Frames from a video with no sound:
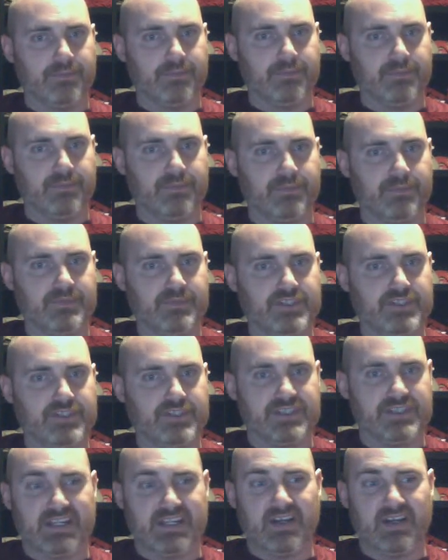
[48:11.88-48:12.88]
Just getting
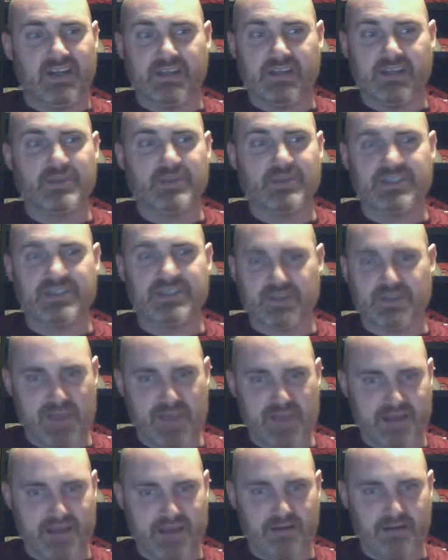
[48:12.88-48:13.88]
all the images is a pain.
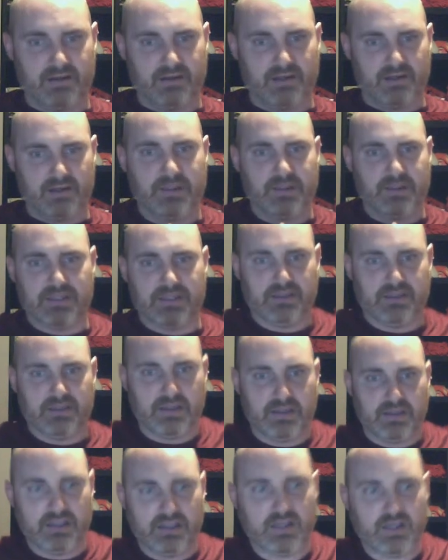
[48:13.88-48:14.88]
I mean,
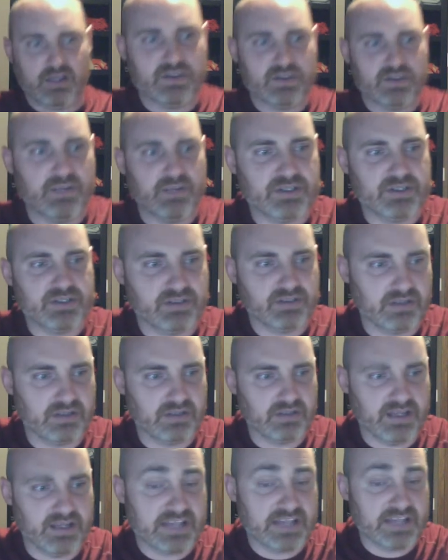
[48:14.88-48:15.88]
using image, and that's
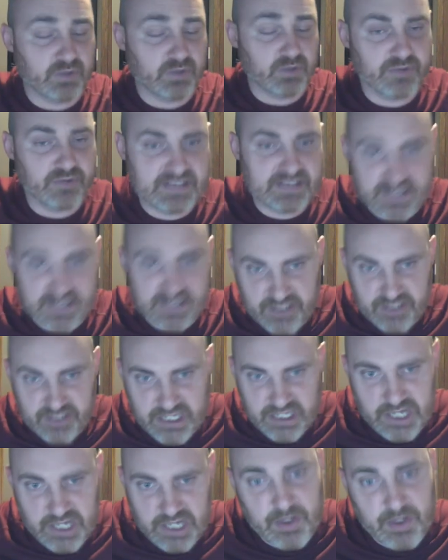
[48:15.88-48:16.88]
one of the reasons I didn't try and train my
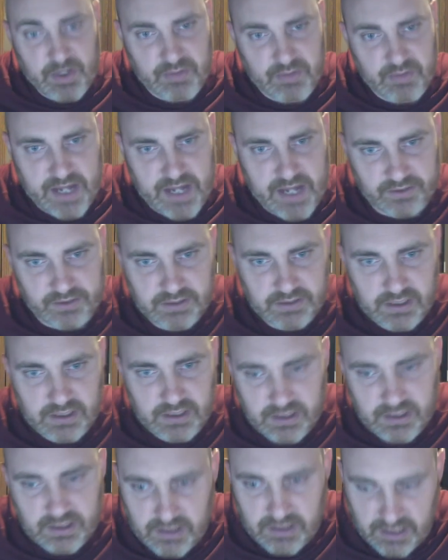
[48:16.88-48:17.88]
own model,
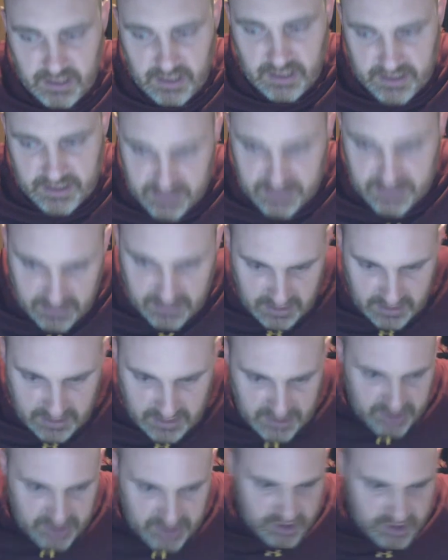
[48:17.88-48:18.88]
is it's
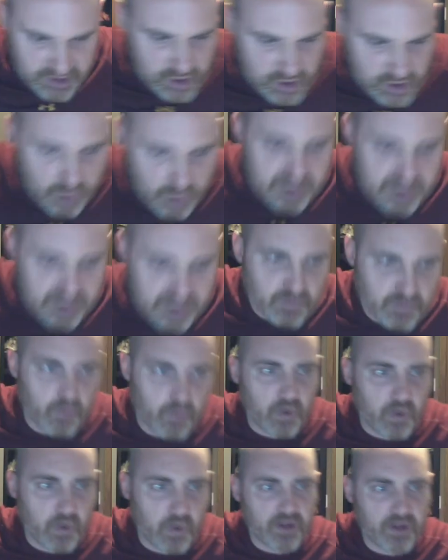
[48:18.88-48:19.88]
just so much more
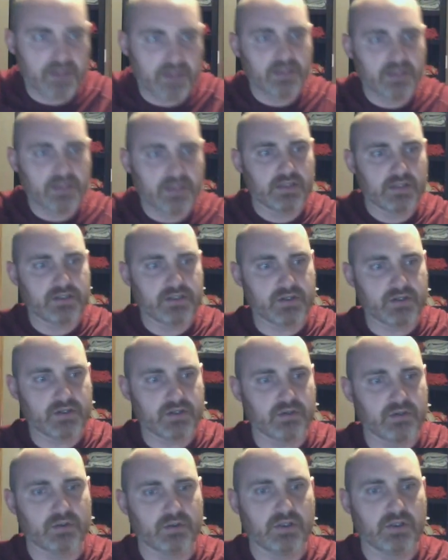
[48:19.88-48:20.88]
work to
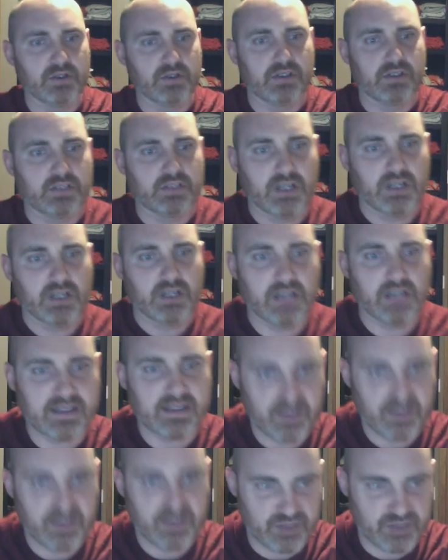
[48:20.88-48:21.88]
collect the
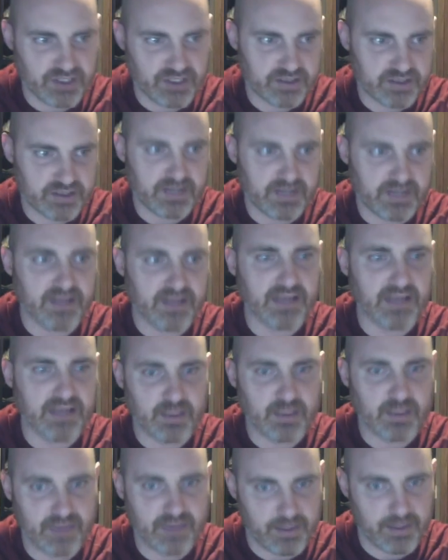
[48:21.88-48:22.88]
images and then label
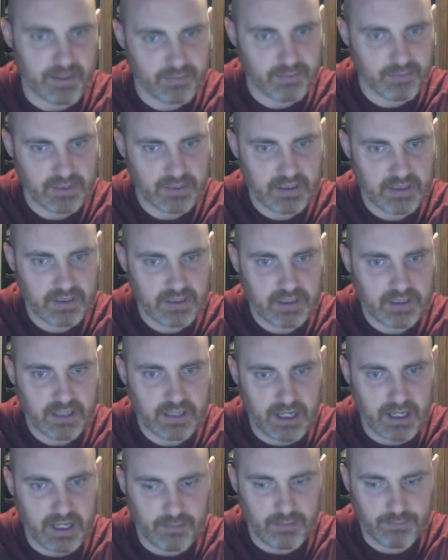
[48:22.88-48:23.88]
them.
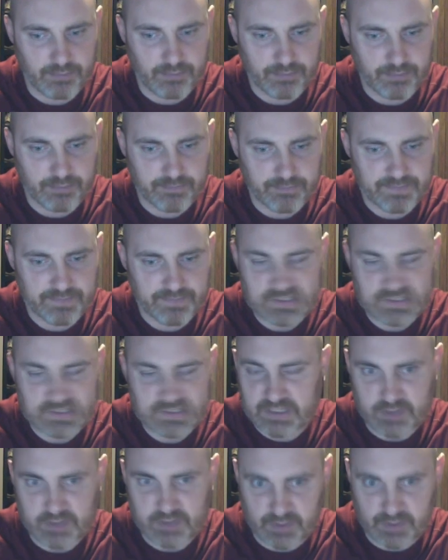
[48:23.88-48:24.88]
So that's why I
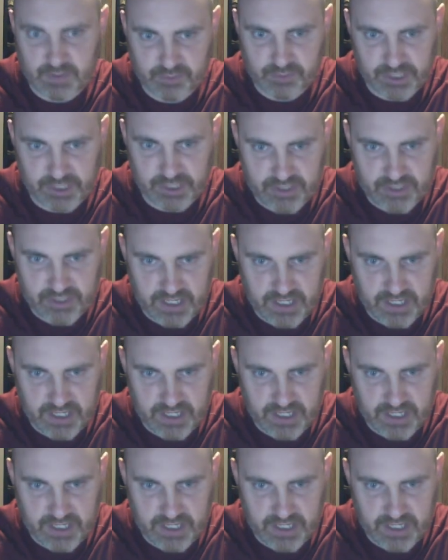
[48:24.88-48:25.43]
went pre-trained.